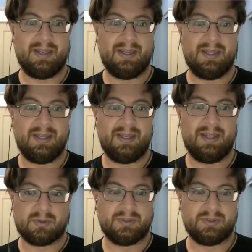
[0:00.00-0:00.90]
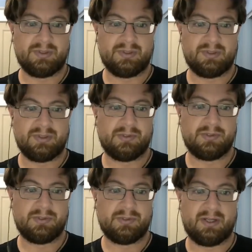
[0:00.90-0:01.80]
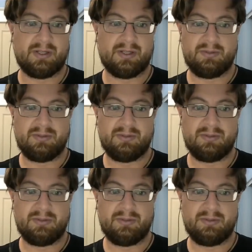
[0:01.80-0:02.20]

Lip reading: if we scroll down, first of all,